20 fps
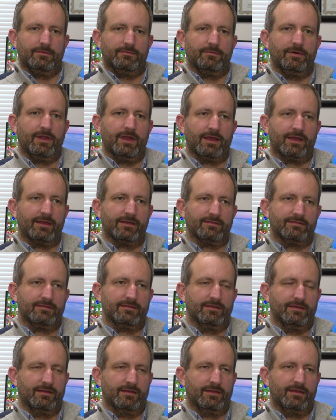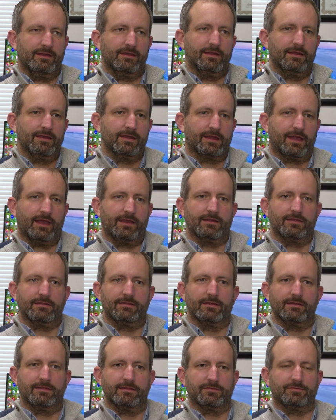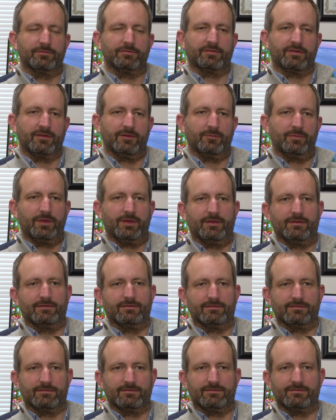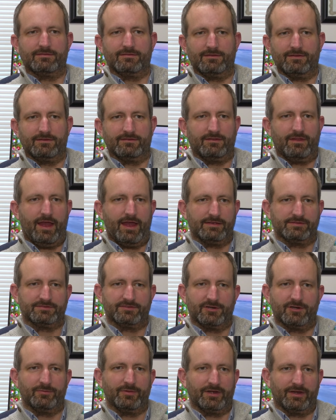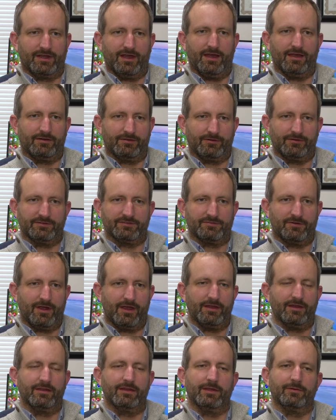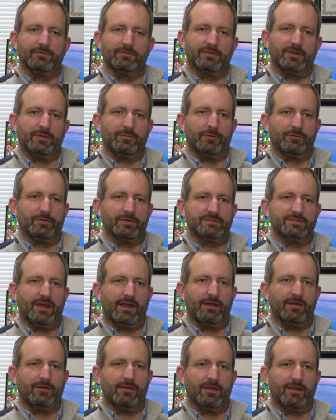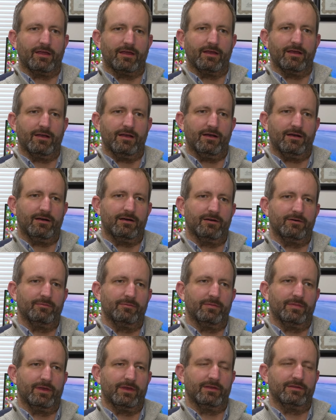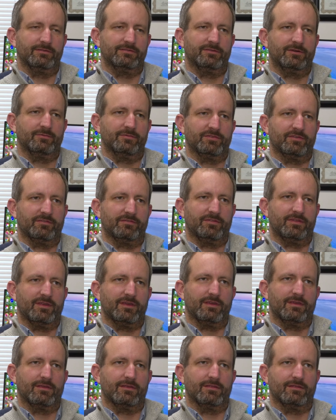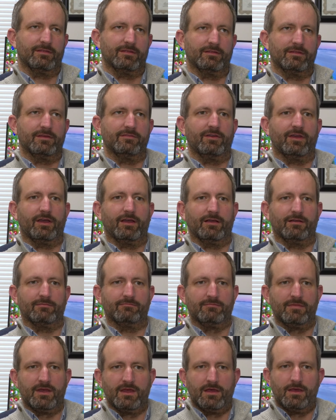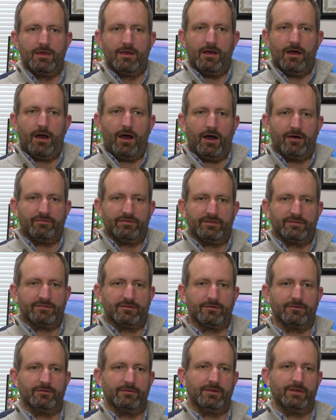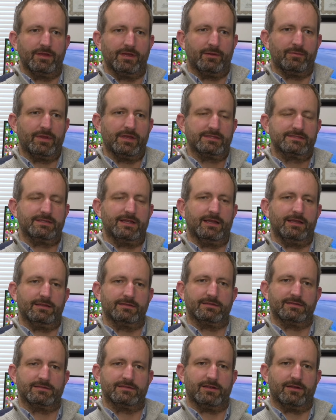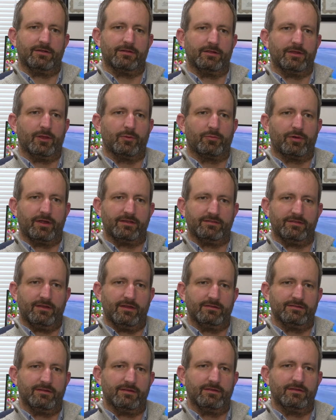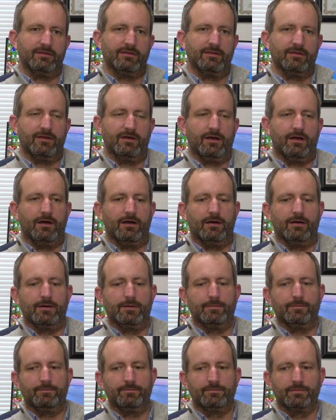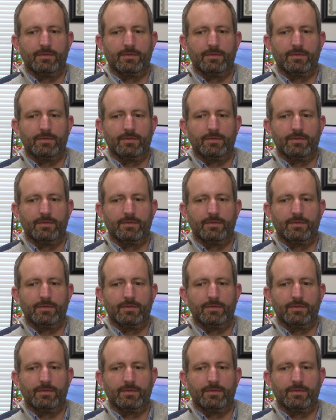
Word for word: Well, I guess he, he had indicated that this was going to be his, his last term in Congress, right? And he was going to be retiring. Um, and in terms of the, the leaving office early, I mean, it's not necessarily unprecedented. Um,